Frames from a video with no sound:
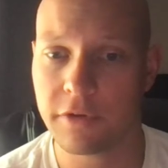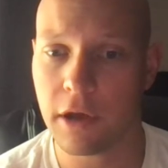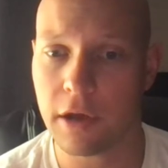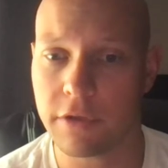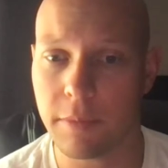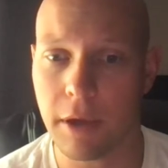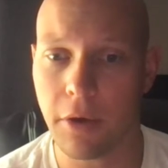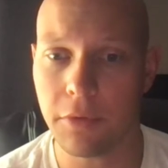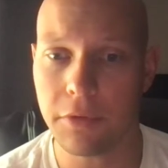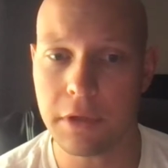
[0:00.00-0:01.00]
talks
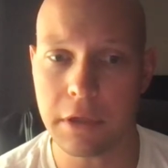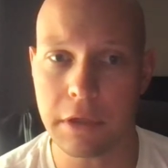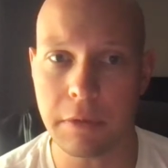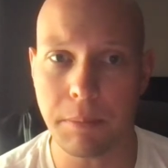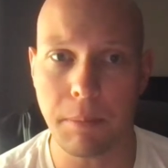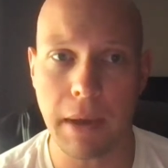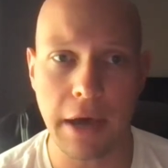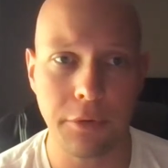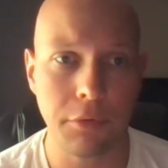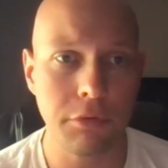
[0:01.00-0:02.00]
about the
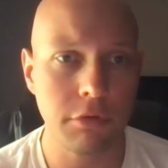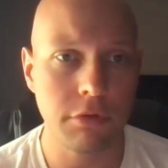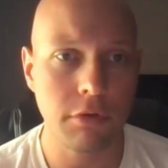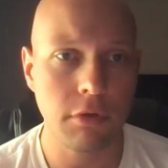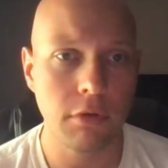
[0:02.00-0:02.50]
models